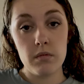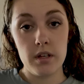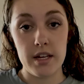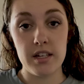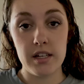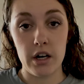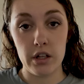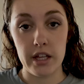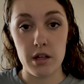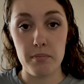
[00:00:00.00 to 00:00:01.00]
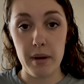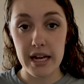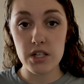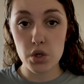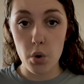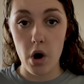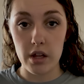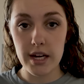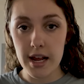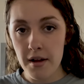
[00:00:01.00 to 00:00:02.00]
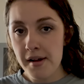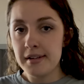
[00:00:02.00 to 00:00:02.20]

necessarily the best quality.